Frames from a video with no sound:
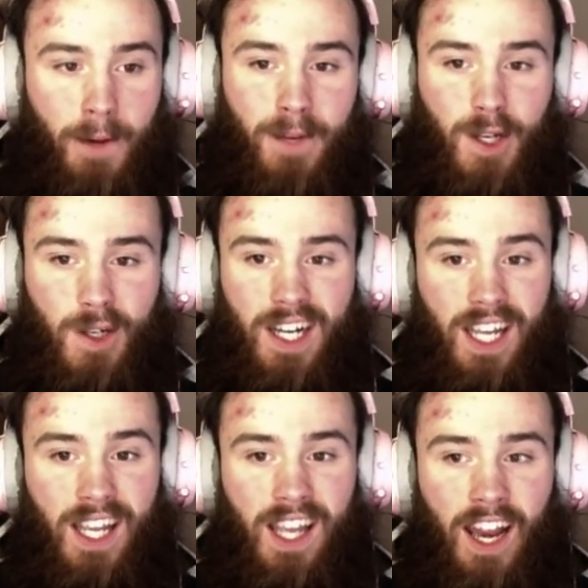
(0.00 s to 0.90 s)

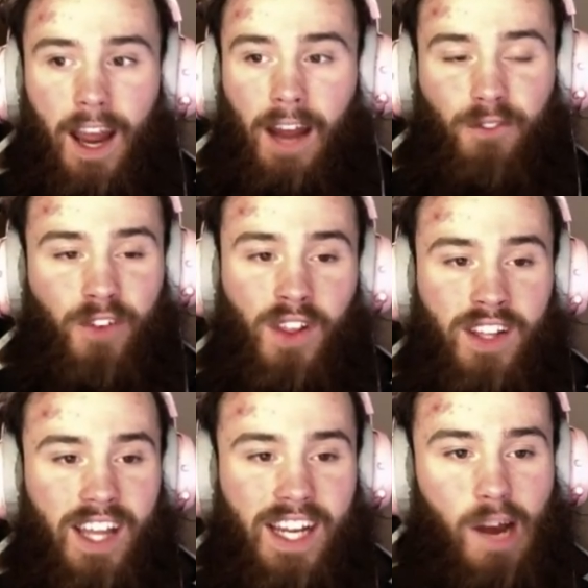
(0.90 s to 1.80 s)
community and
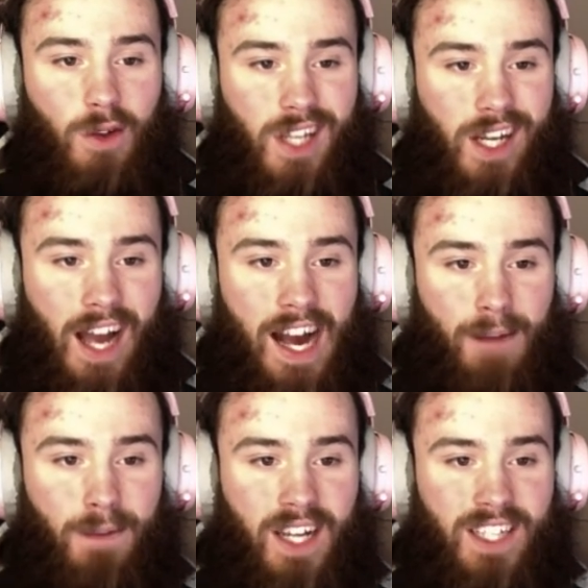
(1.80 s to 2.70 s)
feeling like I was a
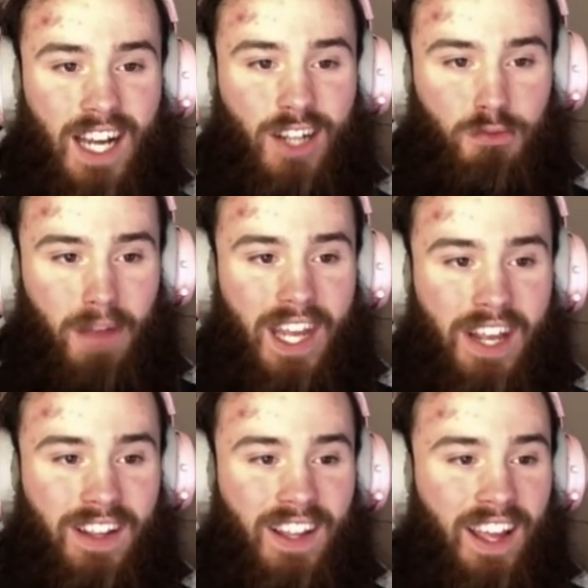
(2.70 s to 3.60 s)
god because I was
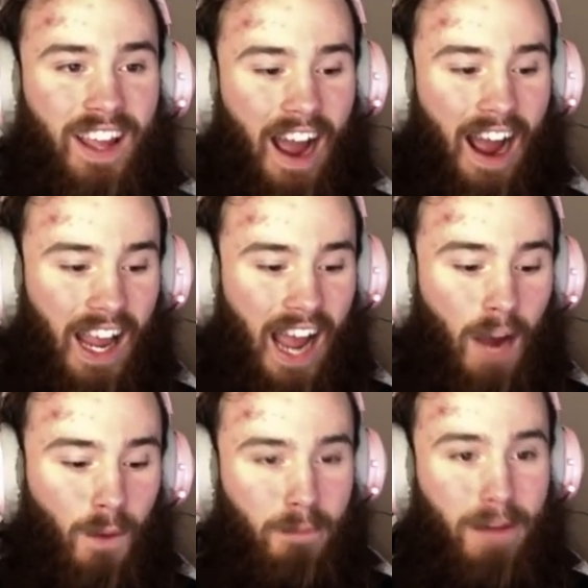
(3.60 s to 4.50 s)
making,
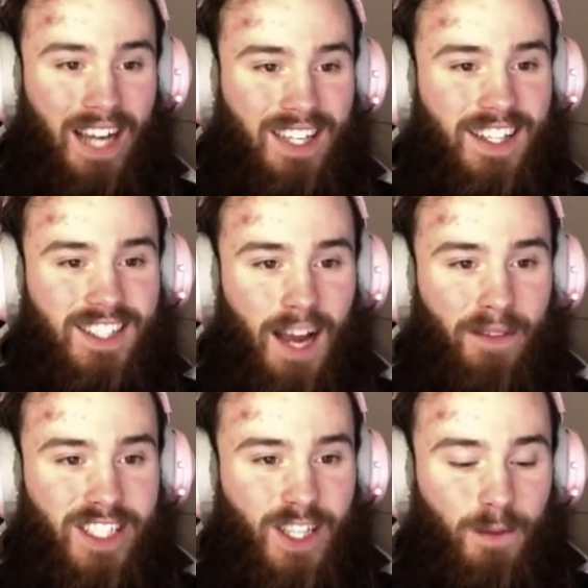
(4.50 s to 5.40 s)
I went back to the
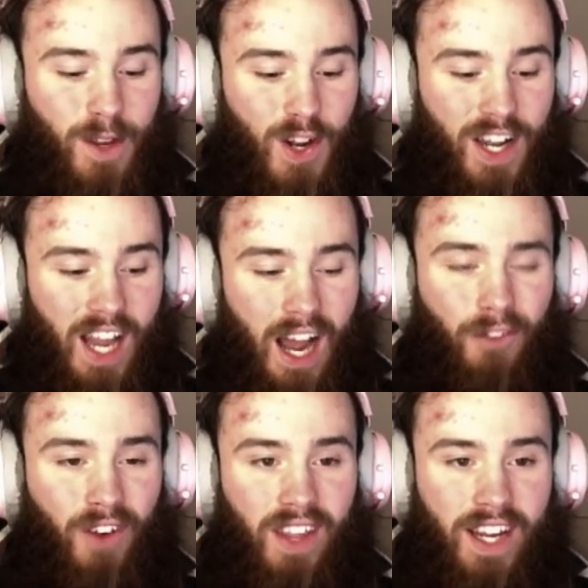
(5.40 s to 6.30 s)
zombies community and
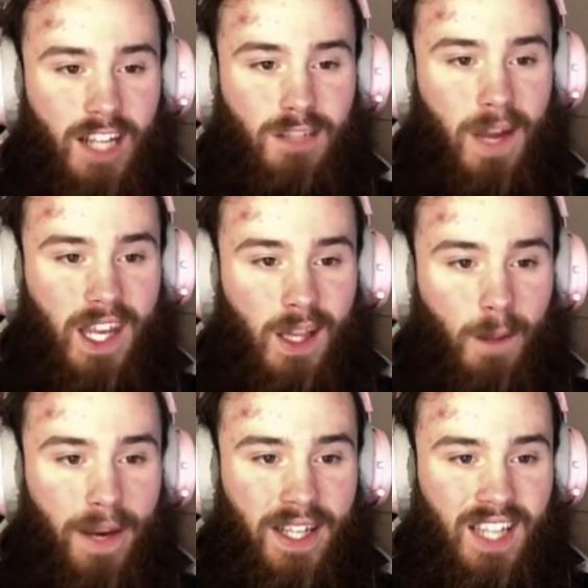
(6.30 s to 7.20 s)
I felt like I was making
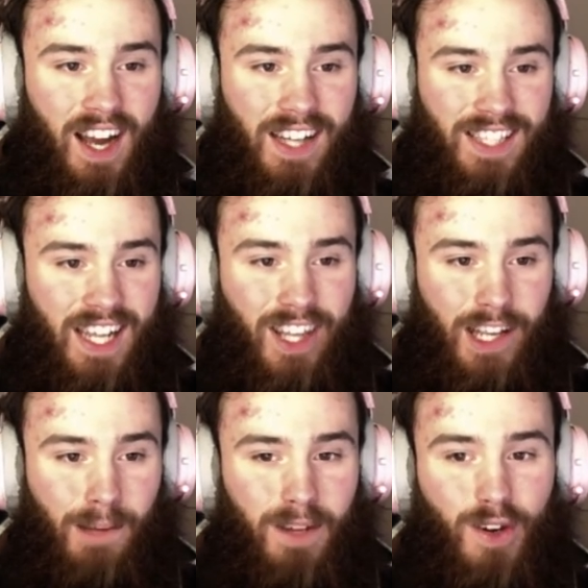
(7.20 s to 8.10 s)
the best content in
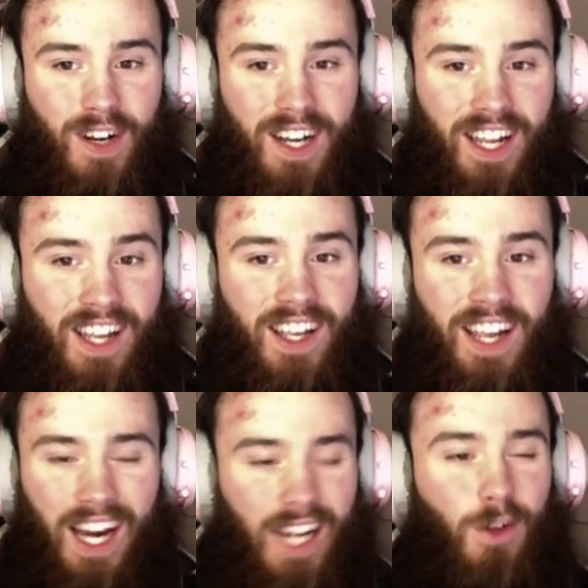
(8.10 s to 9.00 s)
the community.
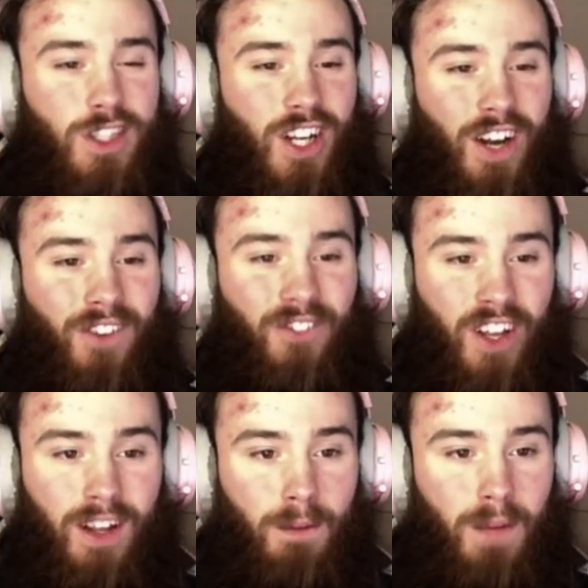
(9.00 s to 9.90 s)
And it was a good
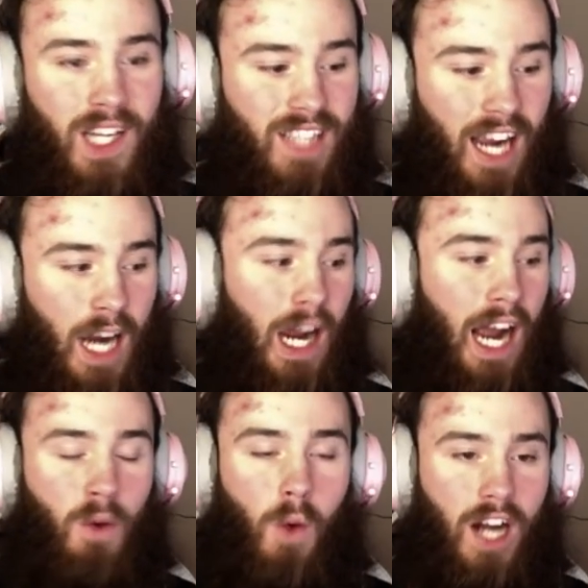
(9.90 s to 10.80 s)
feeling because
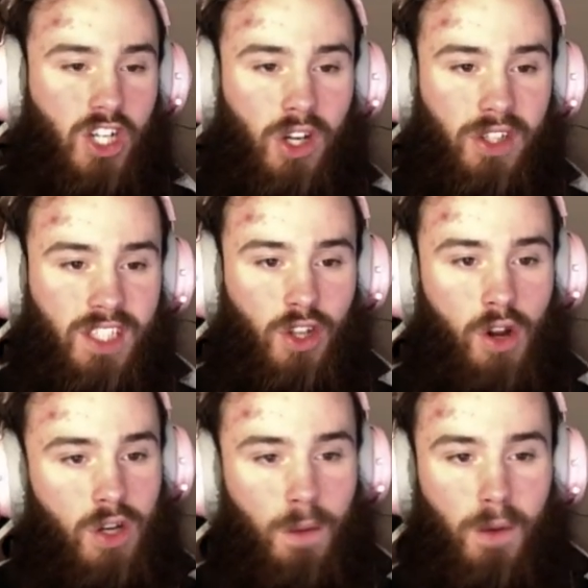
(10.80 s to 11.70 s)
I watched all these
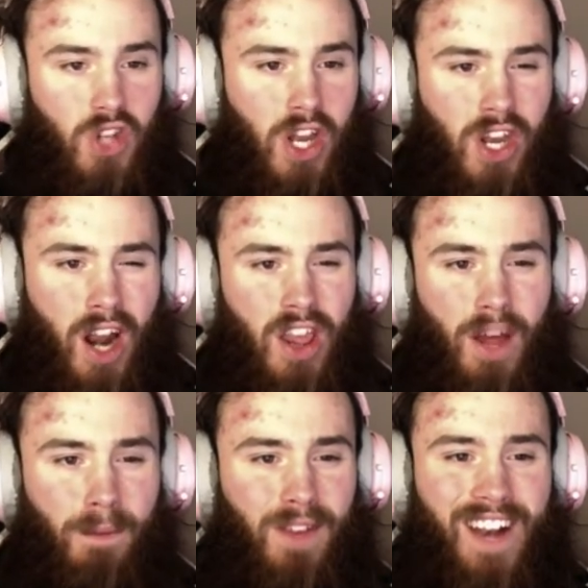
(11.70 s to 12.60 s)
YouTubers and none of
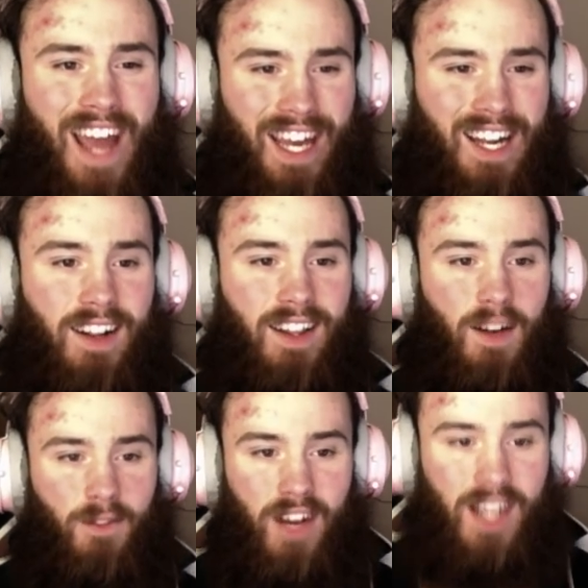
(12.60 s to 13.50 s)
them even edited
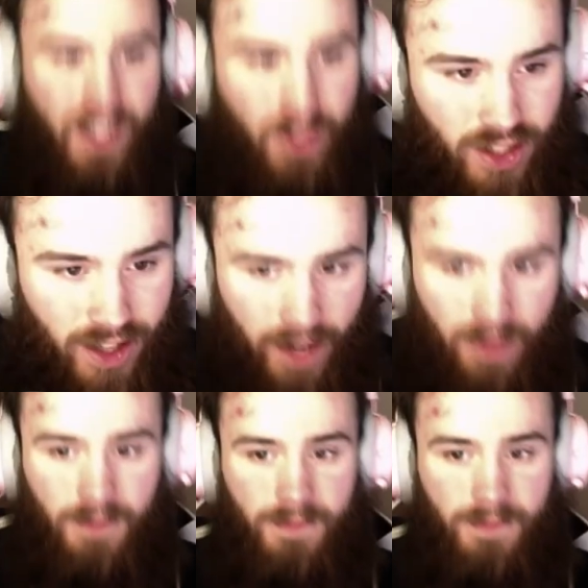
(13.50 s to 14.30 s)
their videos, you know?